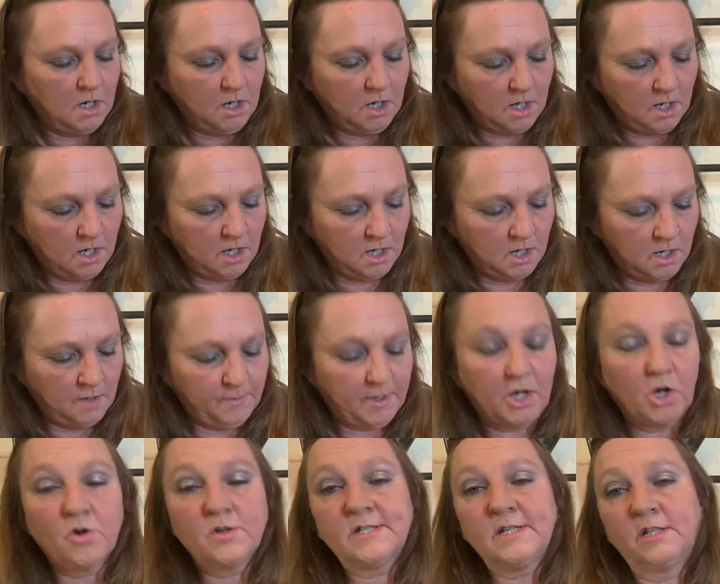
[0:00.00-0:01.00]
Um,
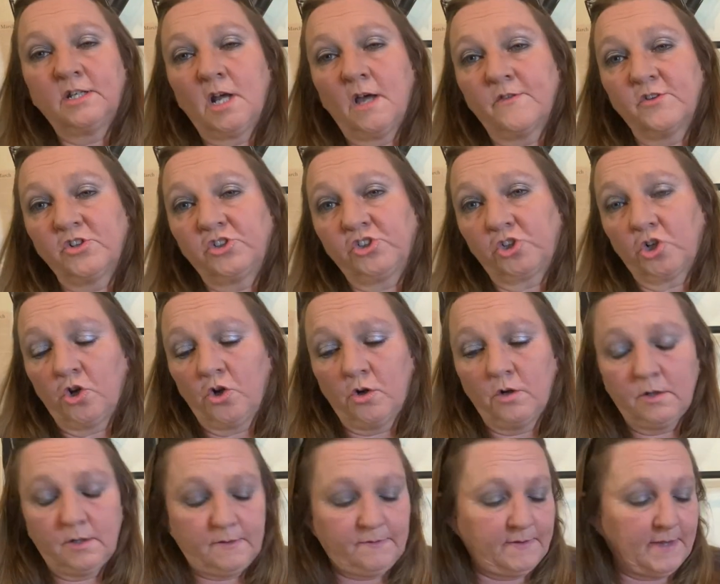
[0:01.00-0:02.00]
here's another
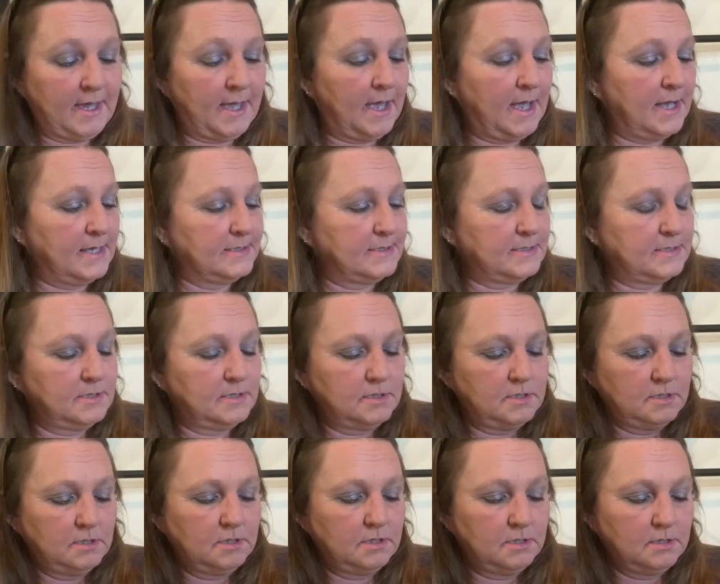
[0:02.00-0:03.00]
shirt that
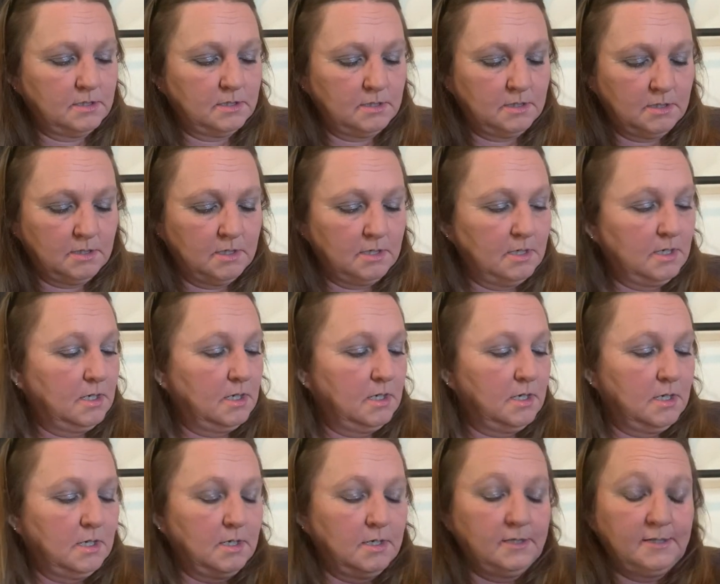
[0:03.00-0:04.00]

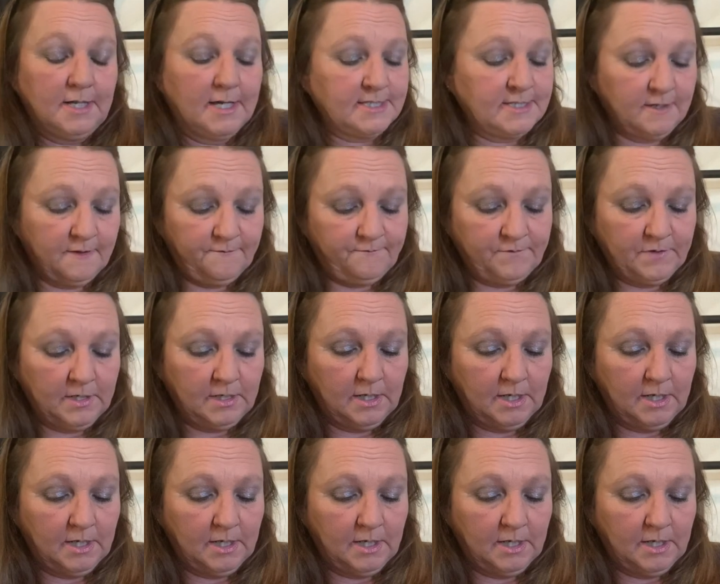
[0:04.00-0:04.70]
doesn't fit